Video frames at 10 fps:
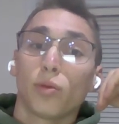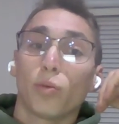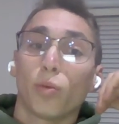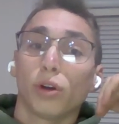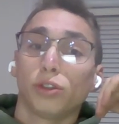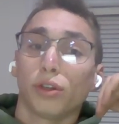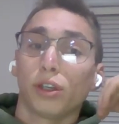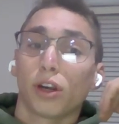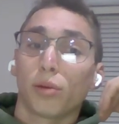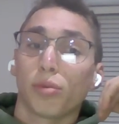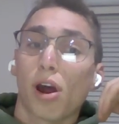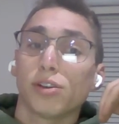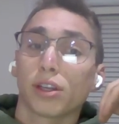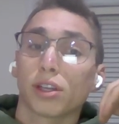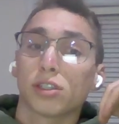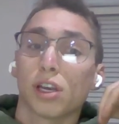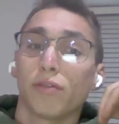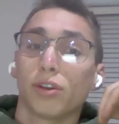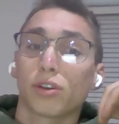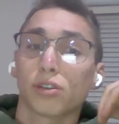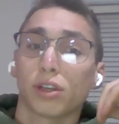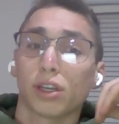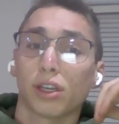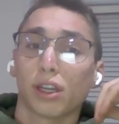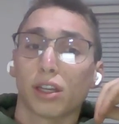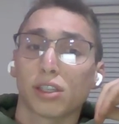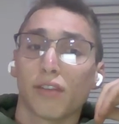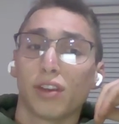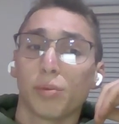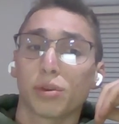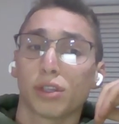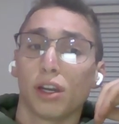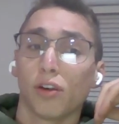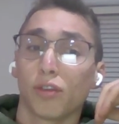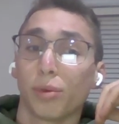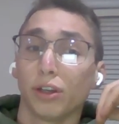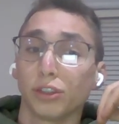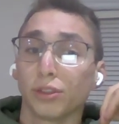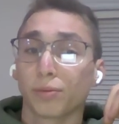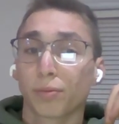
$1 trillion project is 7 years late and 70% over budget.